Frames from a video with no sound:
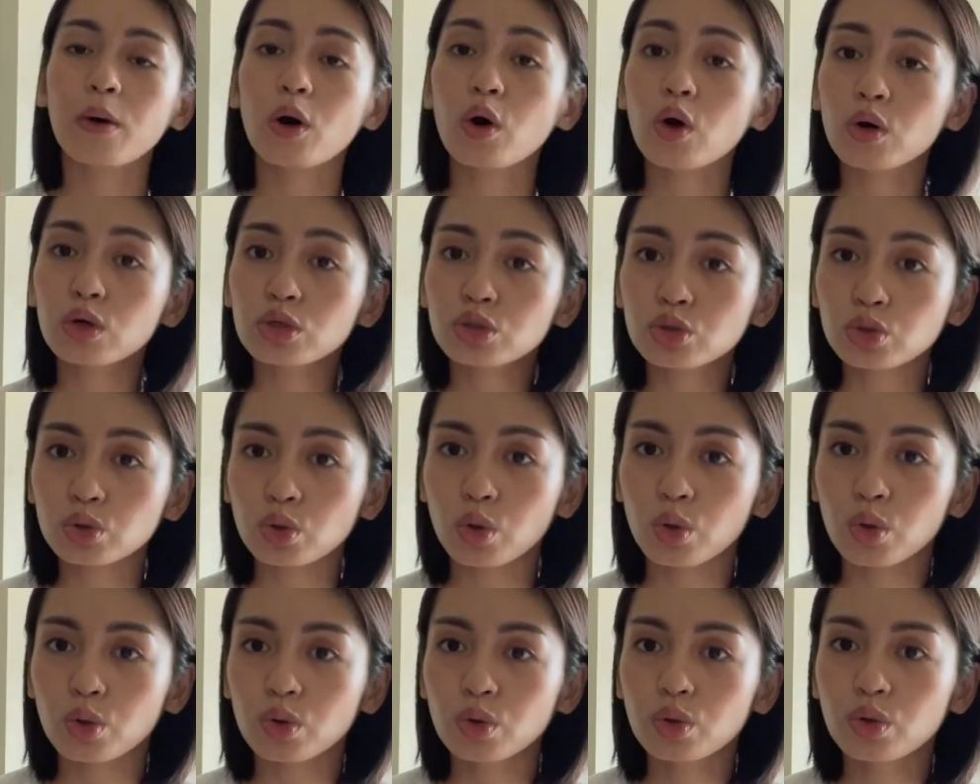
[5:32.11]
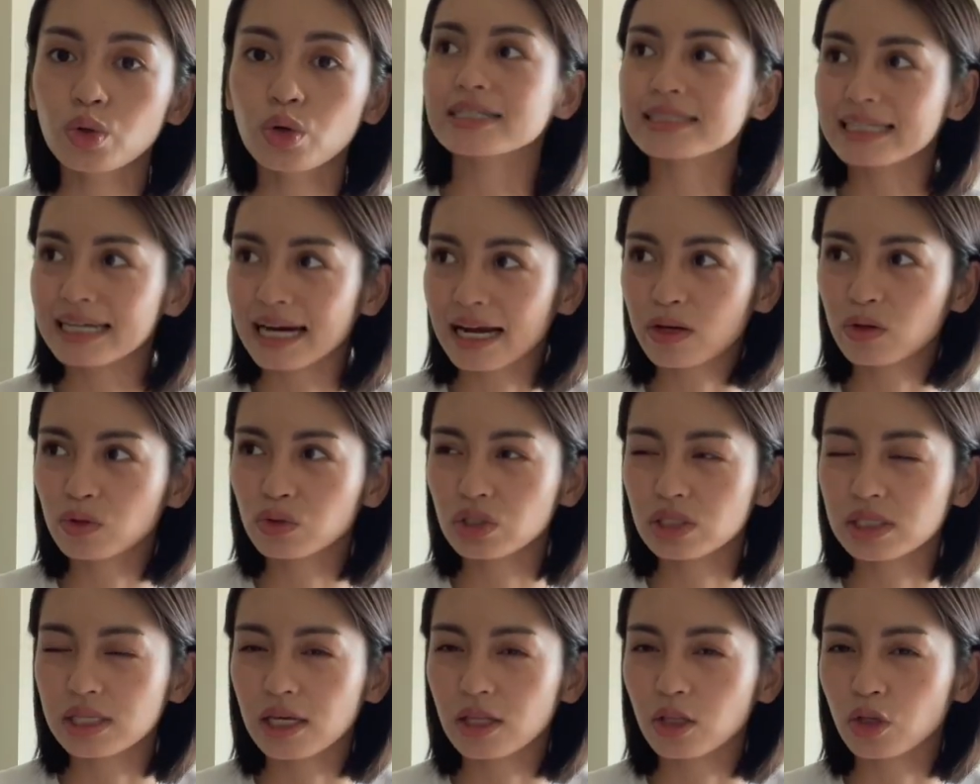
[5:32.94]
Also, dry yung
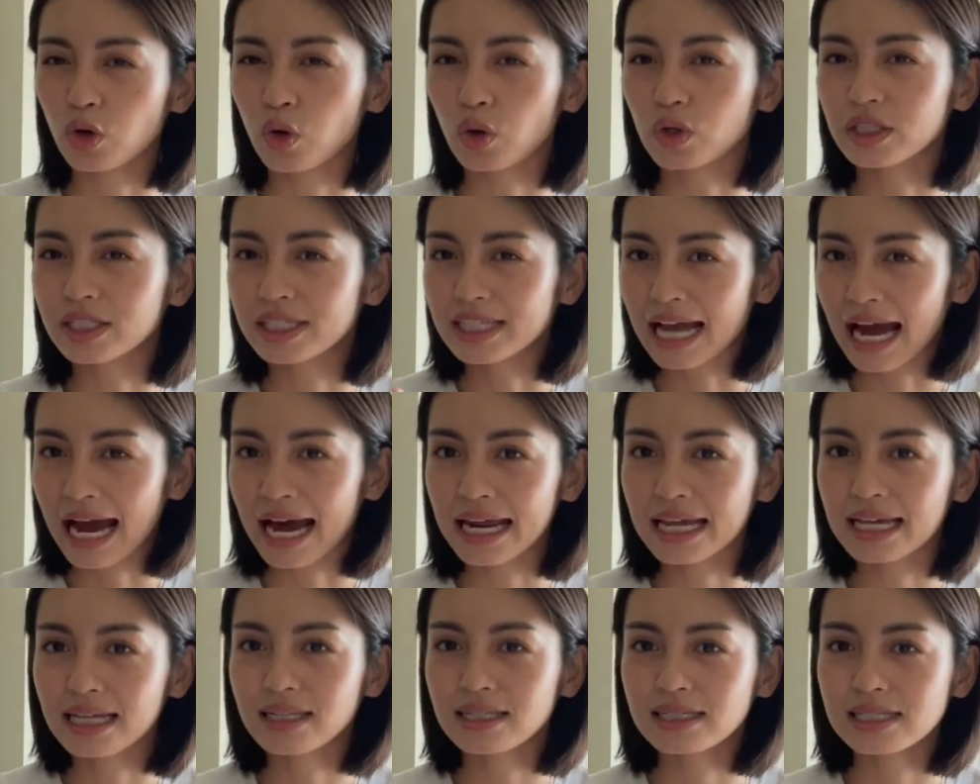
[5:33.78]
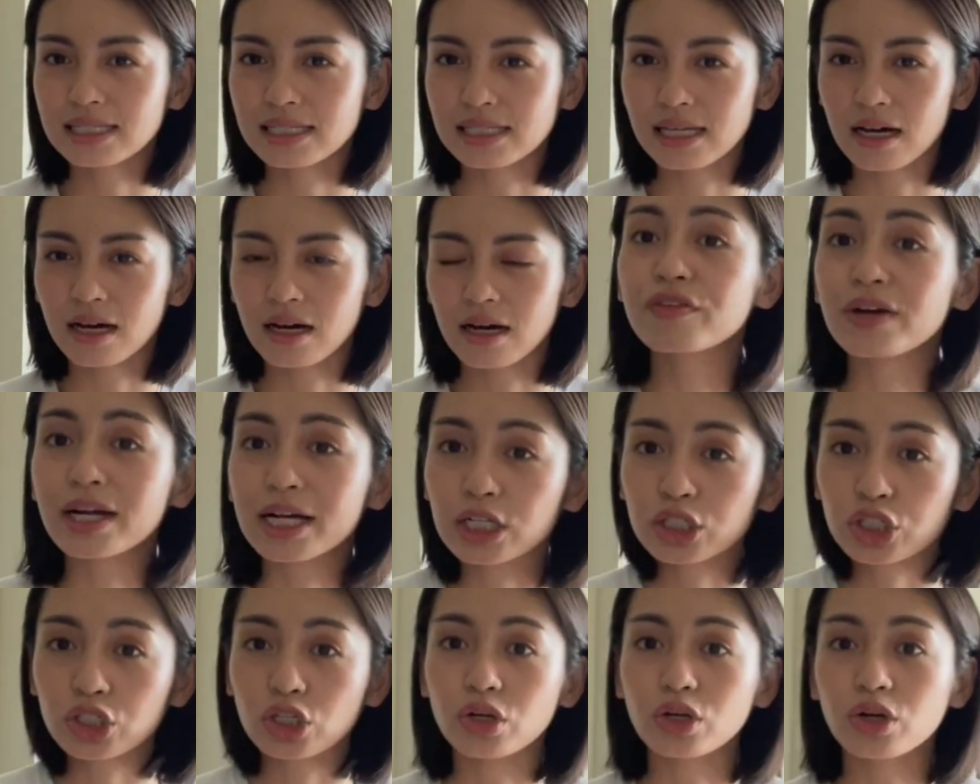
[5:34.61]
skin ko dahil sa
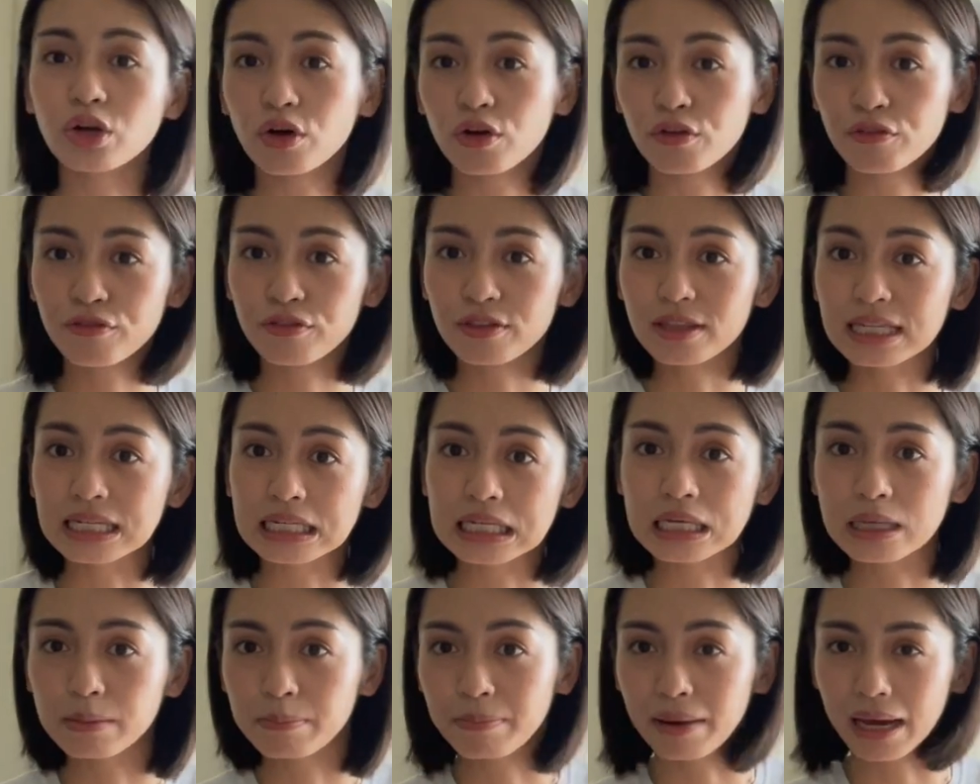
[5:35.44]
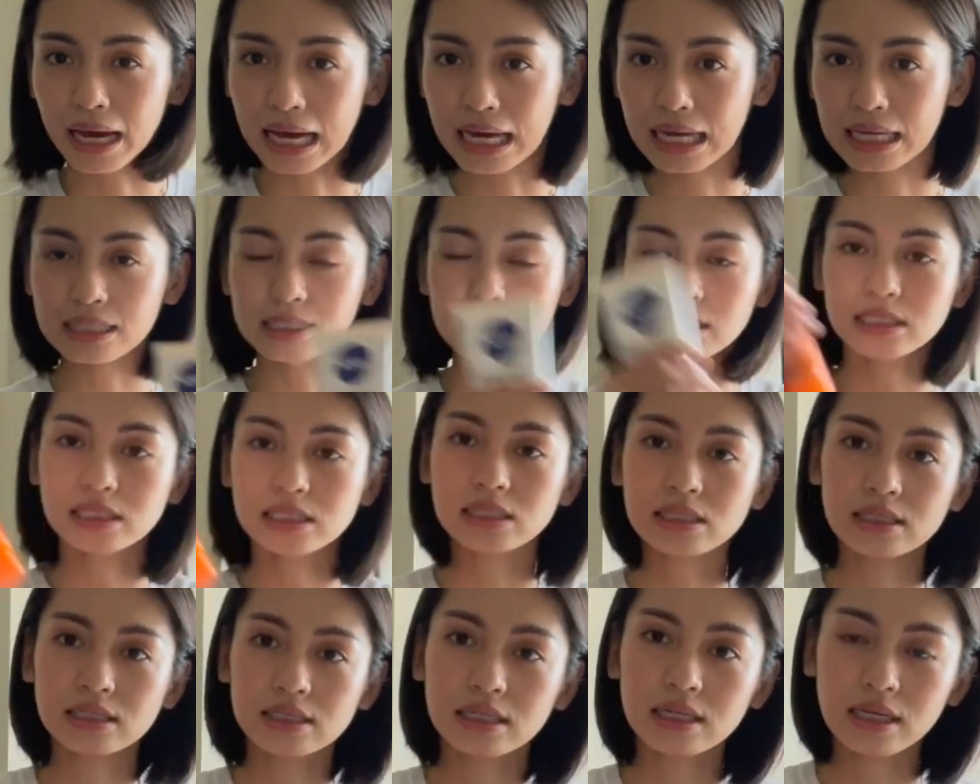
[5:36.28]
friction of the knee
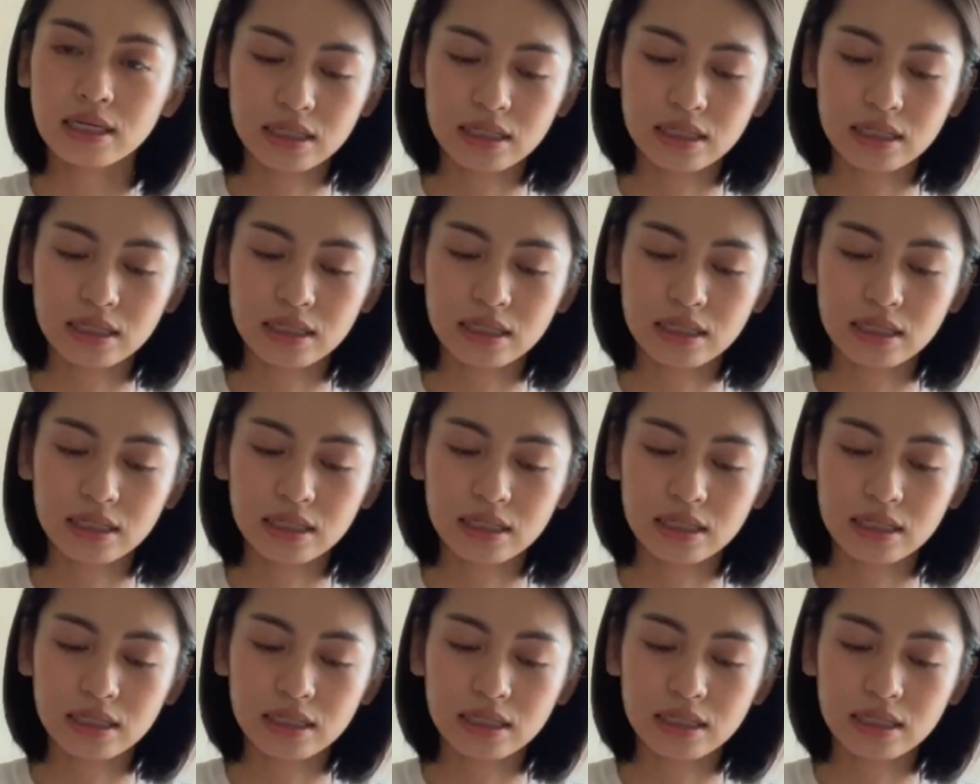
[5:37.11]
pads.